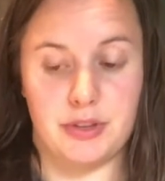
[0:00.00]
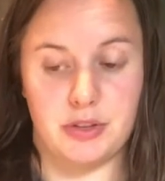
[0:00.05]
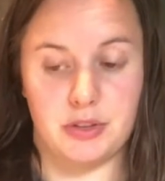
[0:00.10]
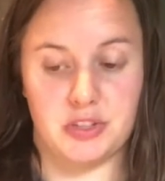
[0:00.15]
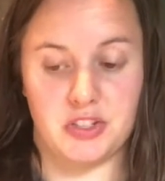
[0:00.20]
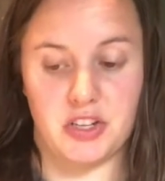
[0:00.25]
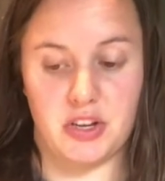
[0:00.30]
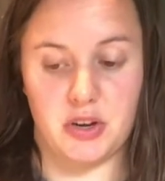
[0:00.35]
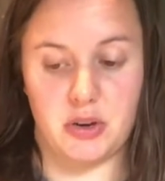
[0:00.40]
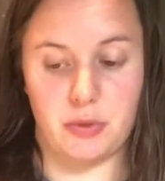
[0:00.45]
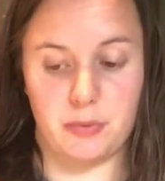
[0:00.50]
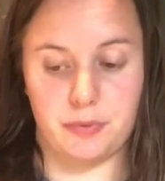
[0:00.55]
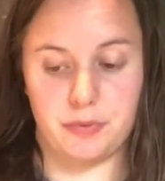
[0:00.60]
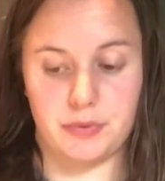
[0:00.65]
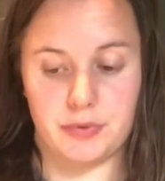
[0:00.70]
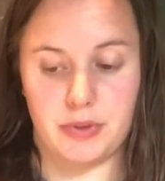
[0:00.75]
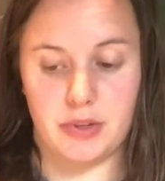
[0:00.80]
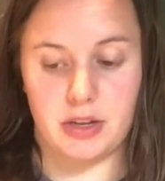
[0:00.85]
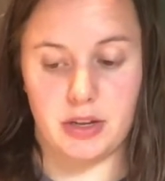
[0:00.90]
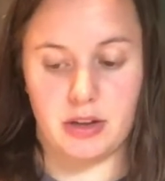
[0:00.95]
So
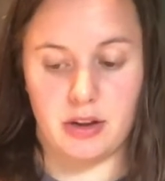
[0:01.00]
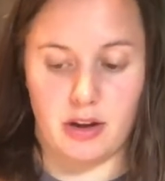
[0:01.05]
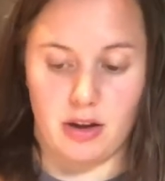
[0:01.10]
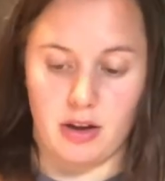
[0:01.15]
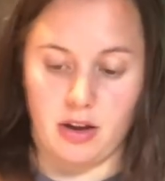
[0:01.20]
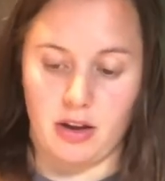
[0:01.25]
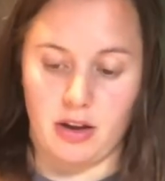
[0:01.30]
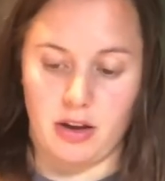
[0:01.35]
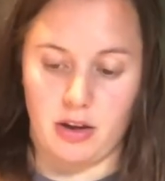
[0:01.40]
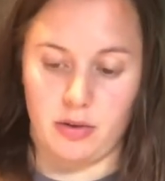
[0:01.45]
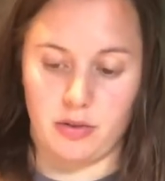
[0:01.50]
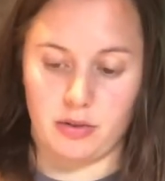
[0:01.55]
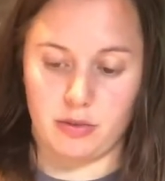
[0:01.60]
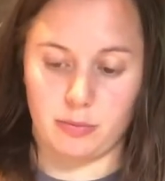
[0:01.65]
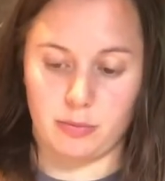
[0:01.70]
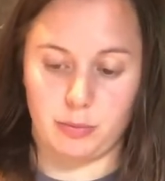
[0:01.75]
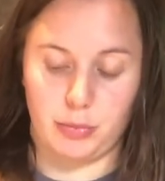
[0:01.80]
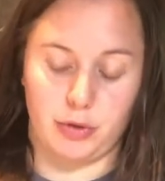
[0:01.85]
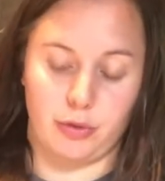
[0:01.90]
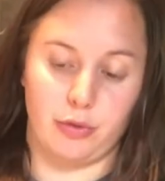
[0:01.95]

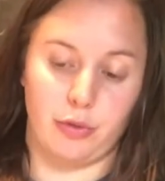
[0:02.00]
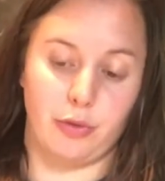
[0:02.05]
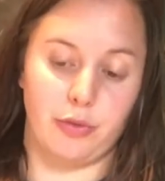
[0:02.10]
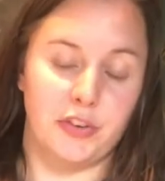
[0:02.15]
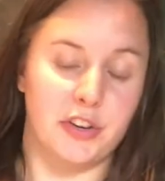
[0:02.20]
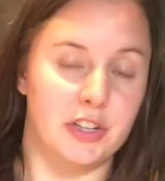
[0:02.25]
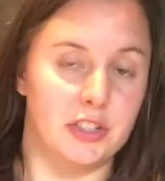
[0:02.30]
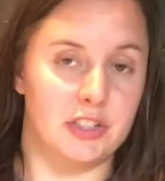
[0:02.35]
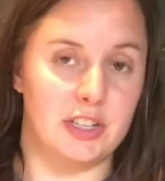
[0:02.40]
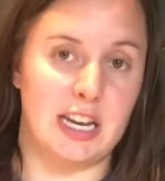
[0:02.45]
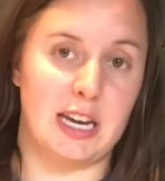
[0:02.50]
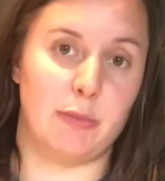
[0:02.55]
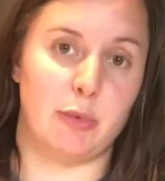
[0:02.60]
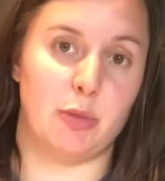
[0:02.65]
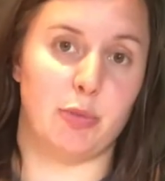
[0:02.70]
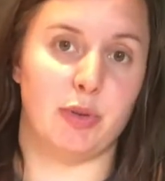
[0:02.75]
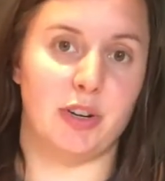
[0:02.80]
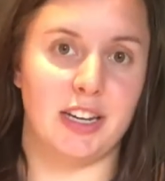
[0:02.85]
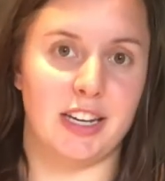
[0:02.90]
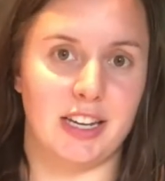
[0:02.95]
the first time we
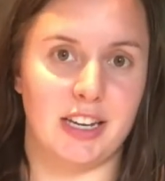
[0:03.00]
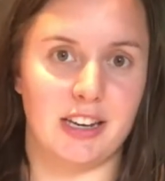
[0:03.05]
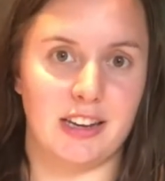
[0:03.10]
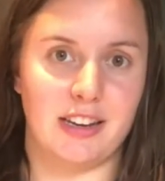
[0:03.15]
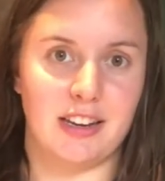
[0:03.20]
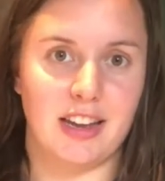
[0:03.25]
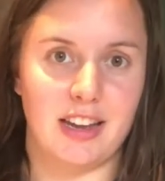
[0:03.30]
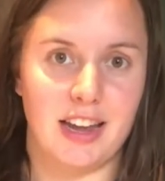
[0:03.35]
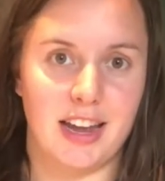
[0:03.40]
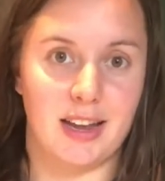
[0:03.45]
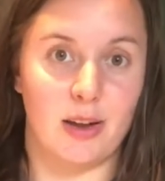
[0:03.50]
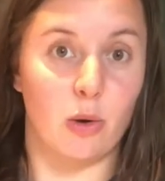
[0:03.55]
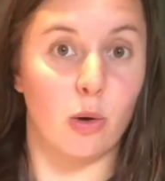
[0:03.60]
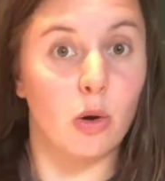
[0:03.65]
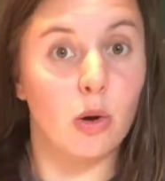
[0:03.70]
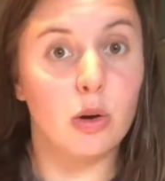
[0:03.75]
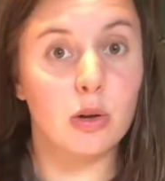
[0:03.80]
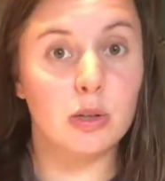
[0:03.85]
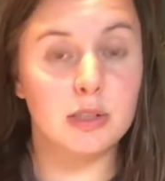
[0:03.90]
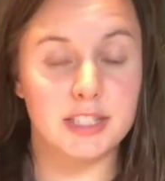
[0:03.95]
put in a
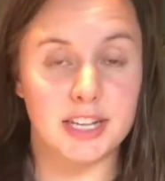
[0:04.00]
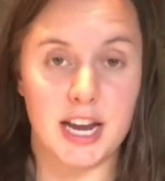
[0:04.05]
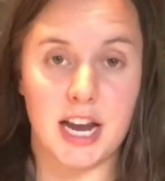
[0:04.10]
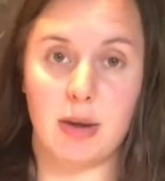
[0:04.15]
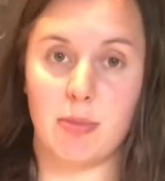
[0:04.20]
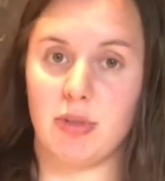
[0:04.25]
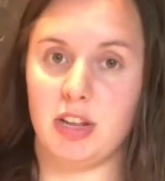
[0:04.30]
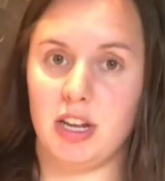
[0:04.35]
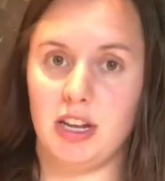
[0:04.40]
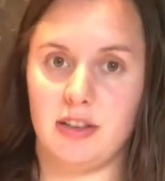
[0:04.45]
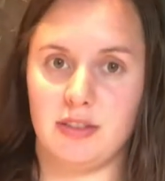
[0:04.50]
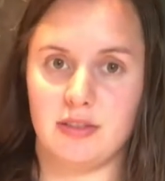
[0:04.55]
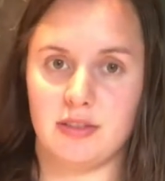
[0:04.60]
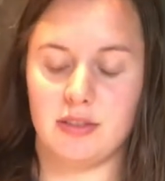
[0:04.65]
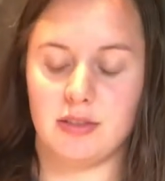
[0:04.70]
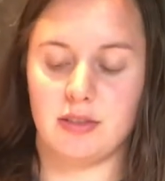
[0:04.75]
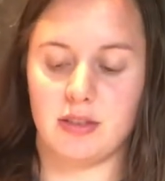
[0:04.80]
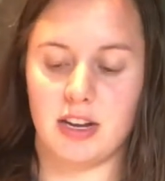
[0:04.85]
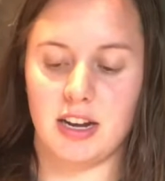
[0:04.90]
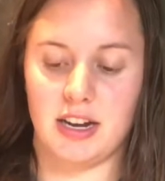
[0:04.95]
whole tablet
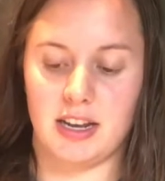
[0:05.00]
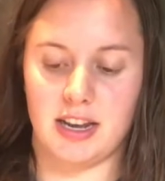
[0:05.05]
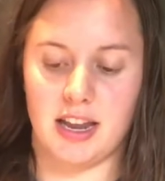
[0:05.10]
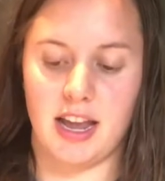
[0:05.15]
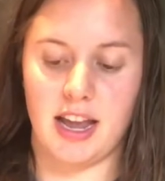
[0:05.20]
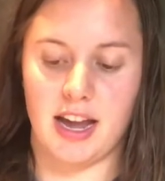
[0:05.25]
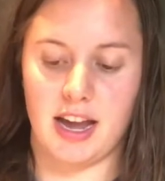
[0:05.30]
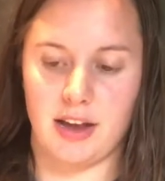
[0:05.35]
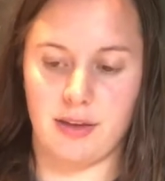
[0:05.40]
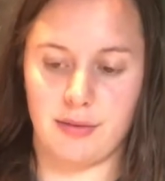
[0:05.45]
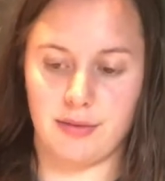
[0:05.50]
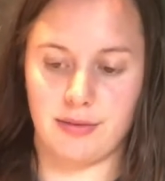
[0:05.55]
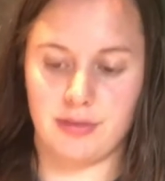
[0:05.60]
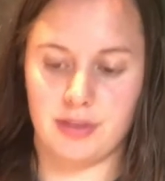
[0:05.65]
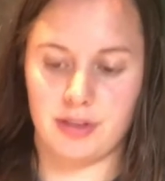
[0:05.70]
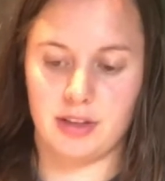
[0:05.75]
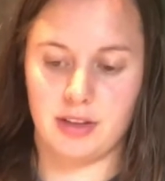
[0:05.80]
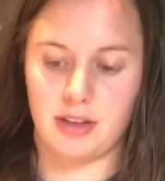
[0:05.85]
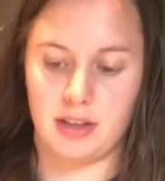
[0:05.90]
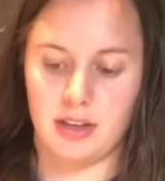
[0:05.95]
cut in half,
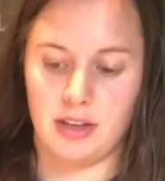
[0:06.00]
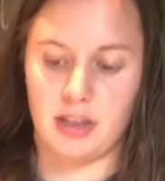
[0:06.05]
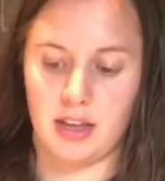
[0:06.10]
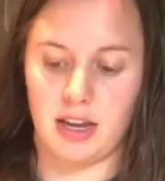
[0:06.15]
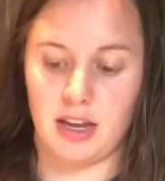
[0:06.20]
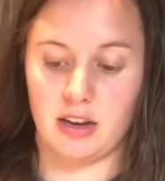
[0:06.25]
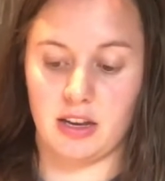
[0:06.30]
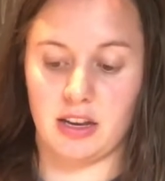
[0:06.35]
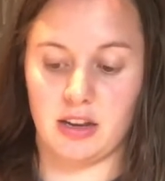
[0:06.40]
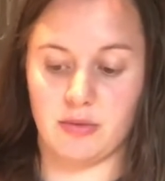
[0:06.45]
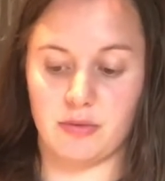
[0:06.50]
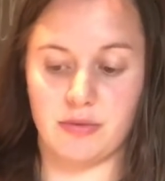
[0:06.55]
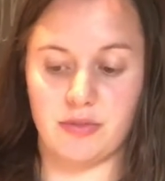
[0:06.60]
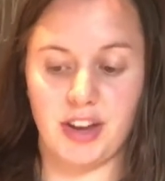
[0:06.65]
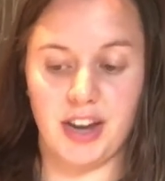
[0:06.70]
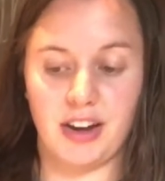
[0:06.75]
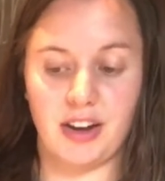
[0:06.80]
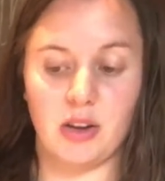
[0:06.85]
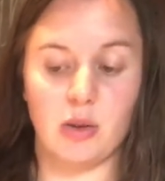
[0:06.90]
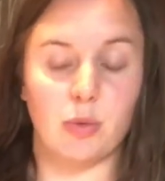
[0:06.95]
and it
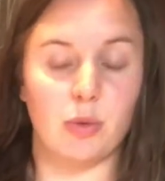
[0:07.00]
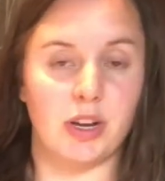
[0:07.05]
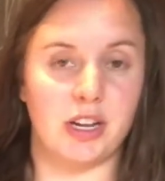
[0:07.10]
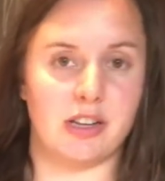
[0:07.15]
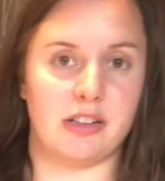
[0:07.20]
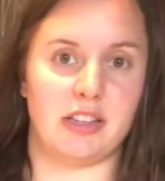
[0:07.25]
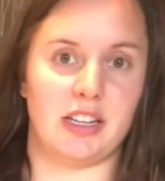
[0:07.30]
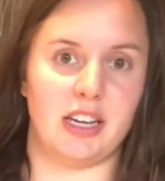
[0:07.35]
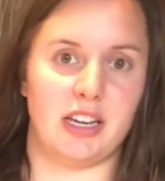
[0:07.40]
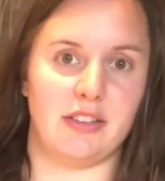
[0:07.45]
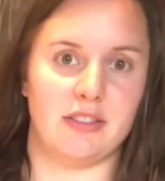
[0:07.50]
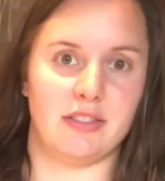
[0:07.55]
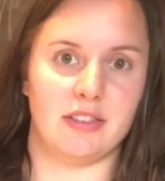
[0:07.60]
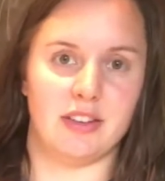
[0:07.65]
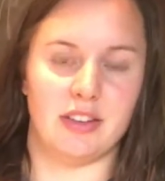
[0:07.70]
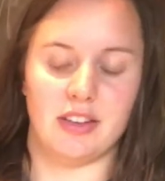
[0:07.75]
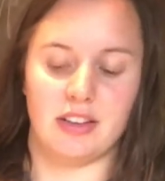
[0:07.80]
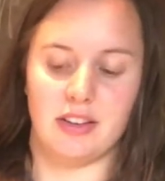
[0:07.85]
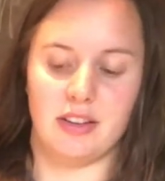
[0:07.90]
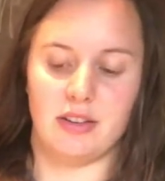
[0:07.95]
very quickly
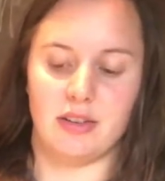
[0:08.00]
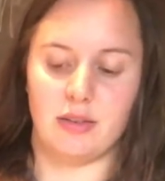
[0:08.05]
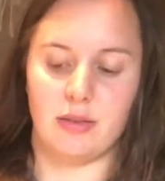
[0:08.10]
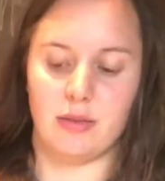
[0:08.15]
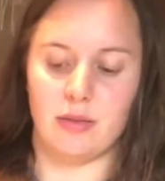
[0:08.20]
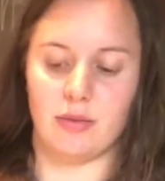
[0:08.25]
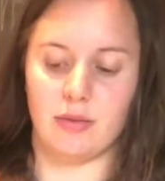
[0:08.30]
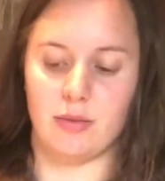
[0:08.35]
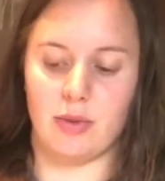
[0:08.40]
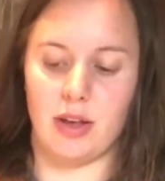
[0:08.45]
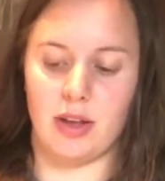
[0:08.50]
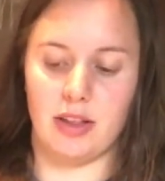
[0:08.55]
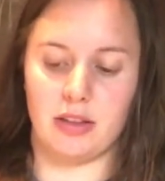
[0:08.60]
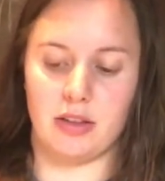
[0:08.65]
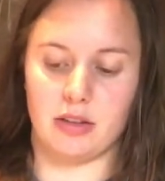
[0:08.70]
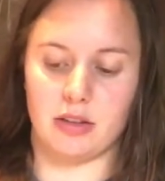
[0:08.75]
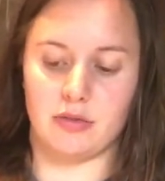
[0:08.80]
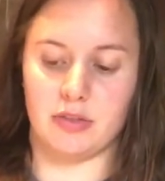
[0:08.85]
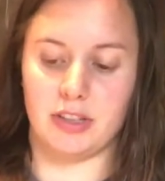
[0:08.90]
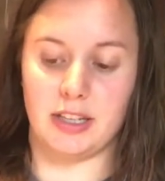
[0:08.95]

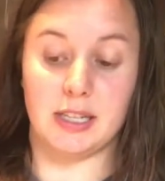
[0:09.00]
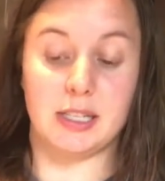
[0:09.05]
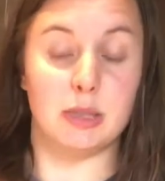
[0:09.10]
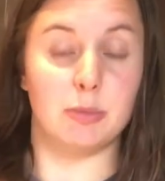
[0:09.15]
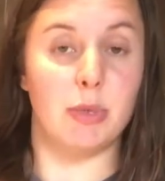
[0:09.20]
released